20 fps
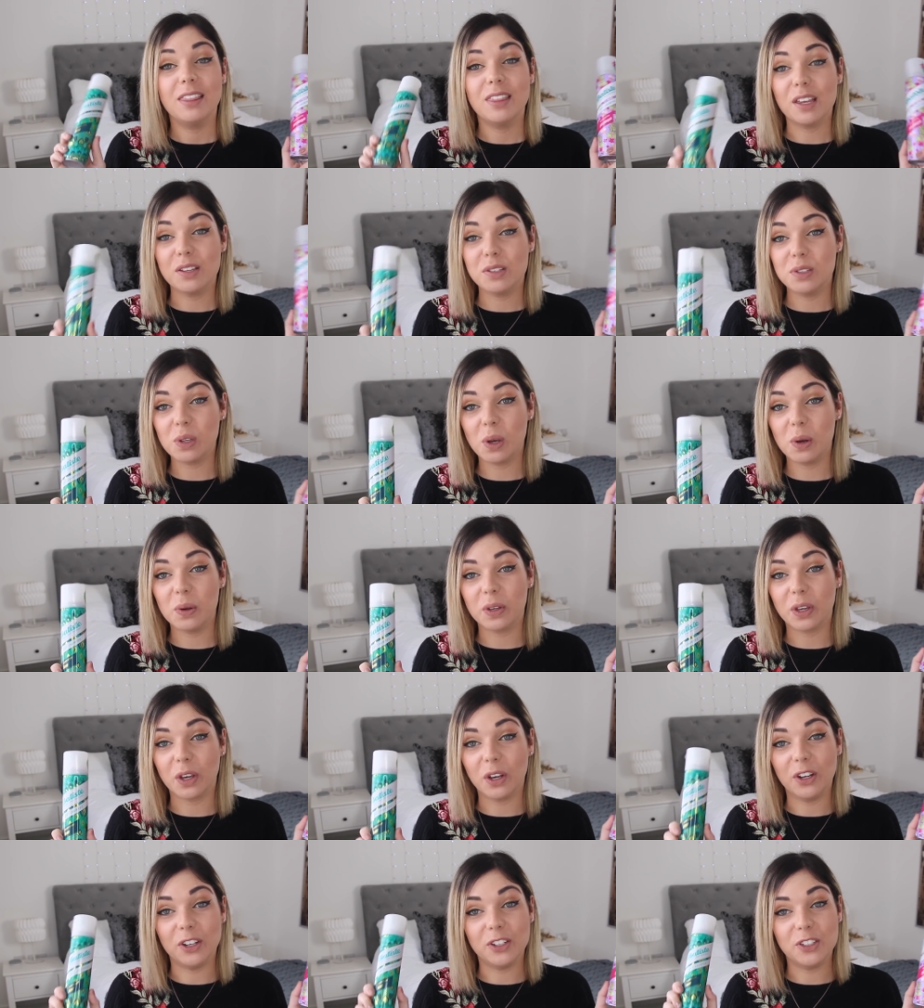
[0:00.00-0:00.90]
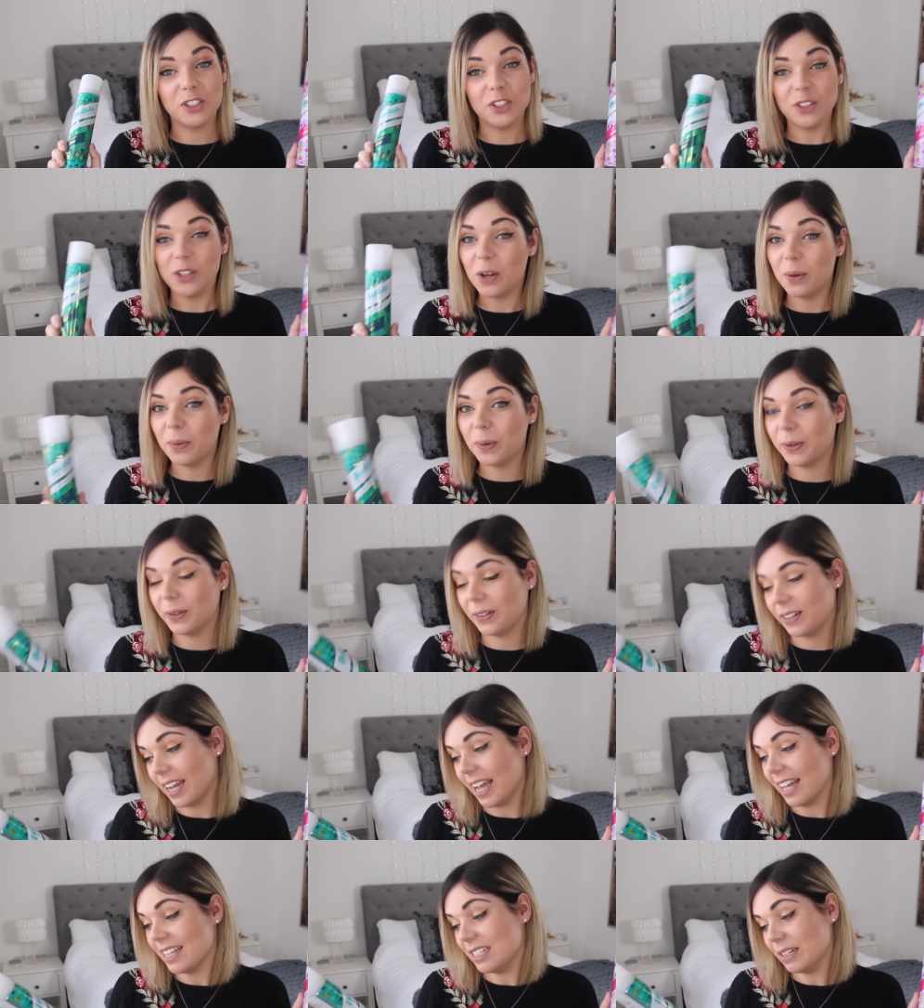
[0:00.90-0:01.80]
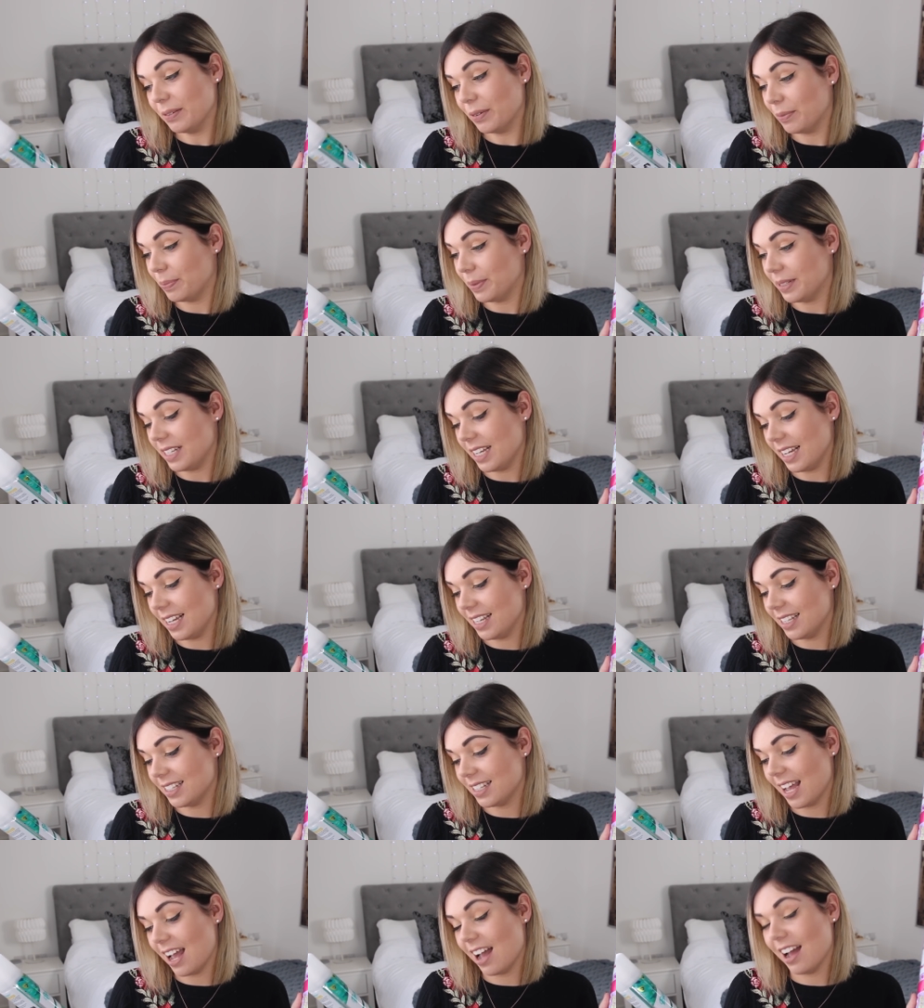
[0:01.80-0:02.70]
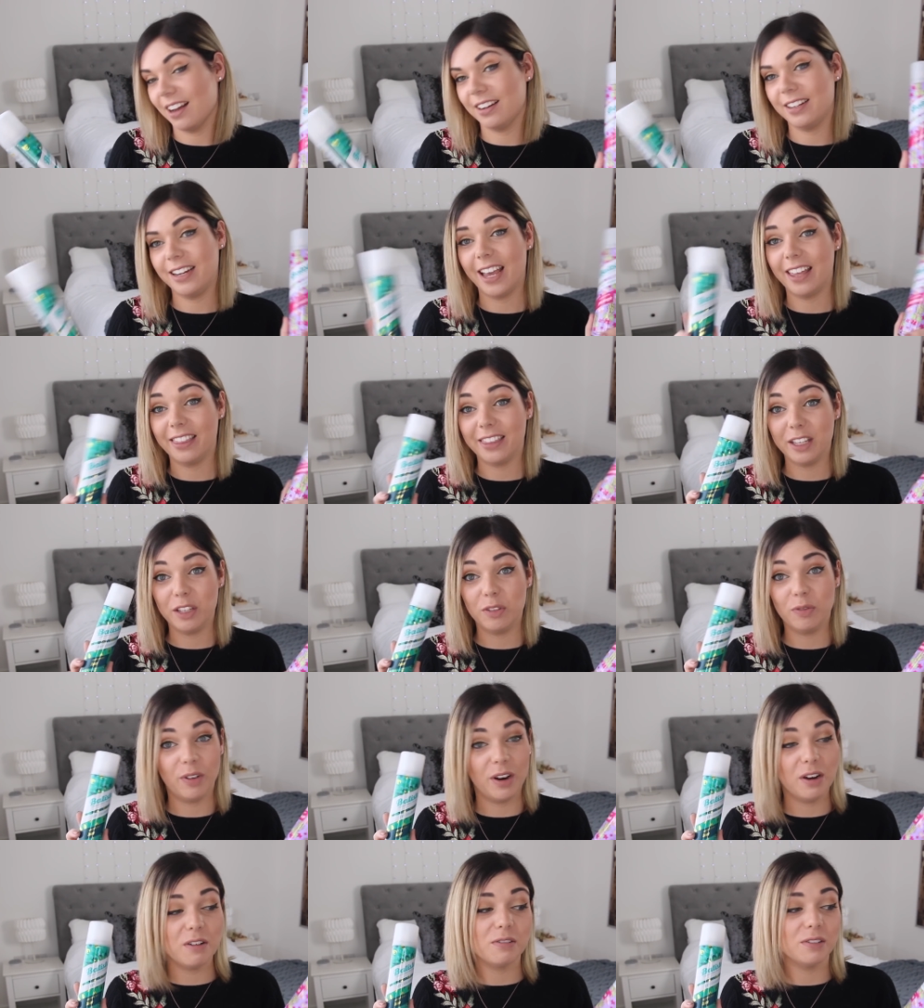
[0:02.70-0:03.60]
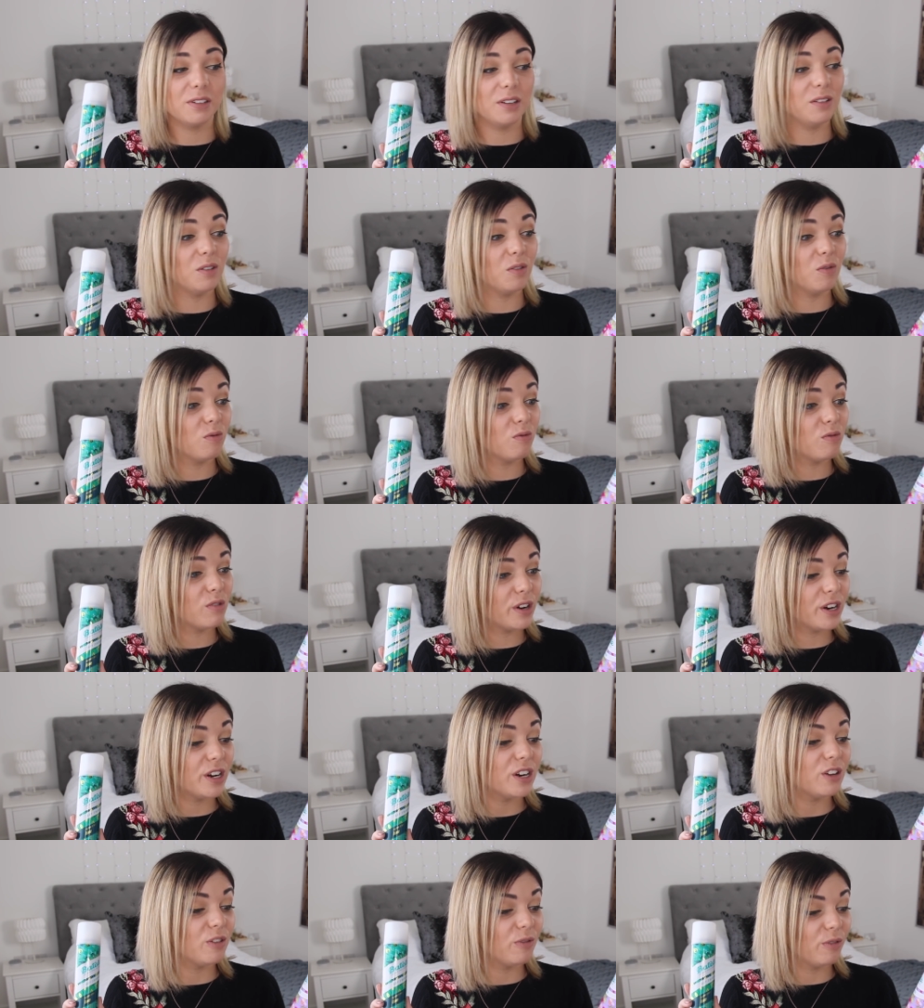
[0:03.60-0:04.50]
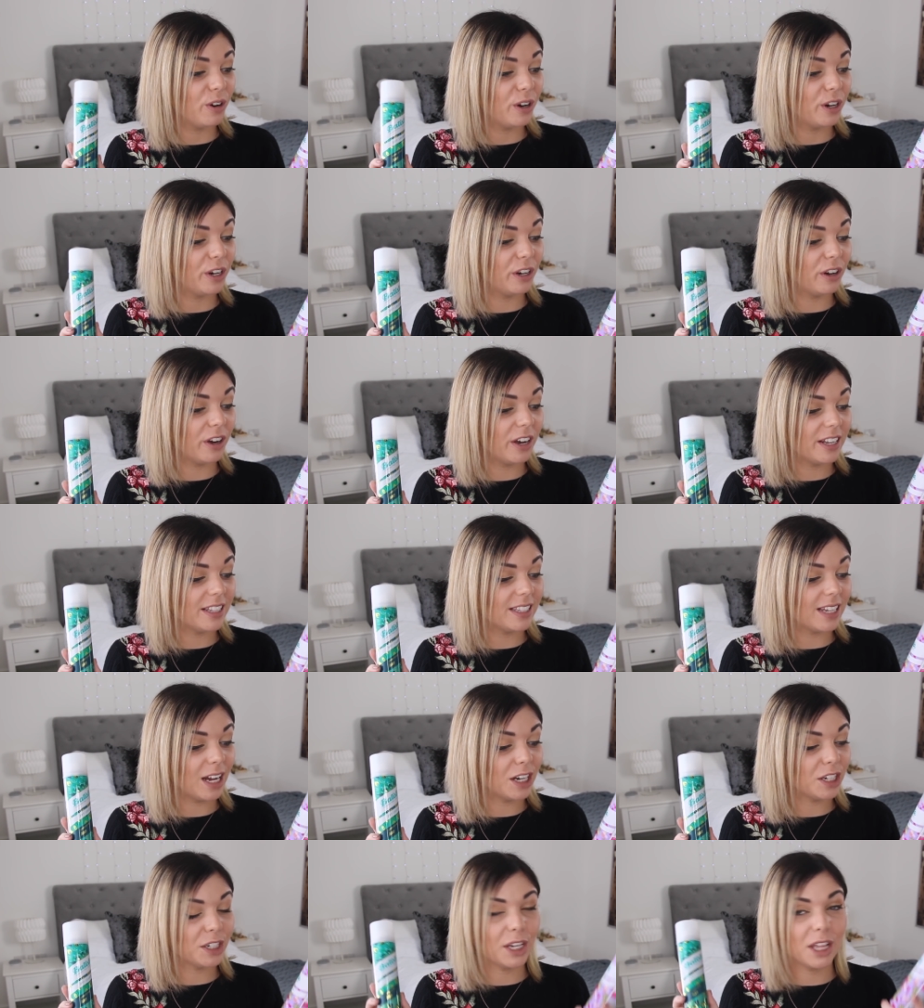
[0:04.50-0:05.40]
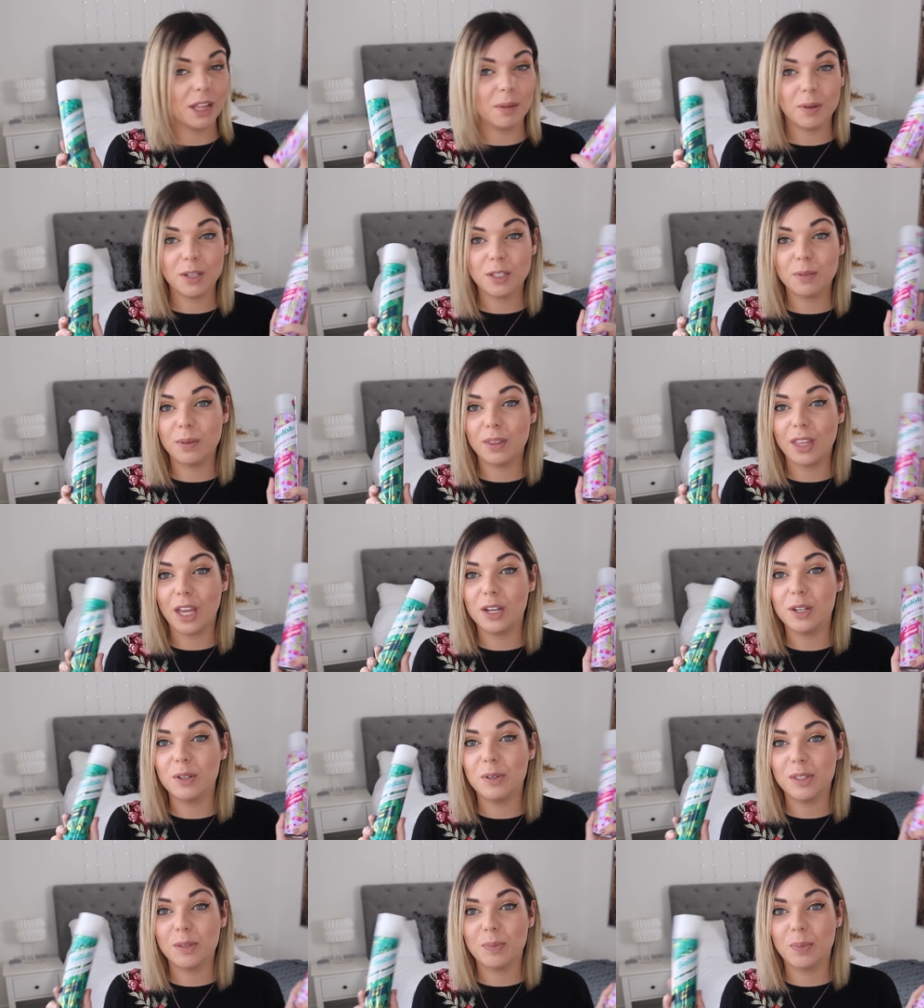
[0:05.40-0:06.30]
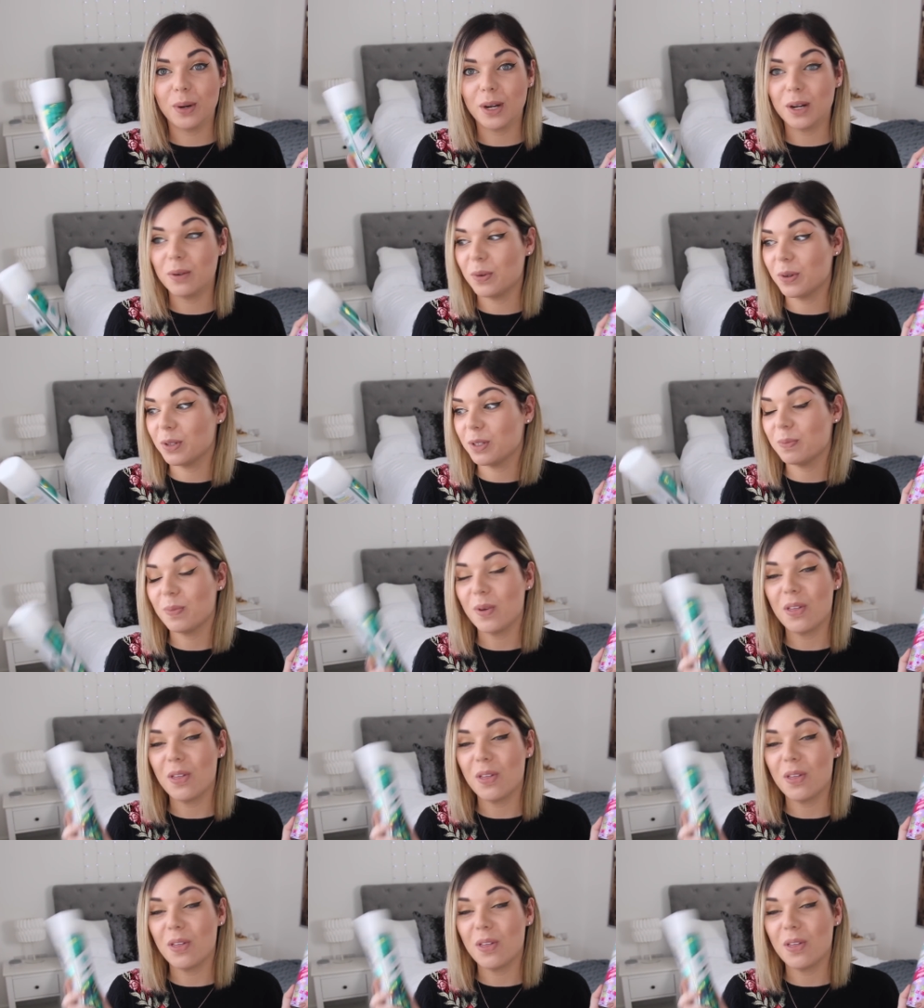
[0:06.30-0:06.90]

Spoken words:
They're so good. You know what you're getting with Batiste. And yeah, these fragrances are really, really nice actually. They must be their new spring ones.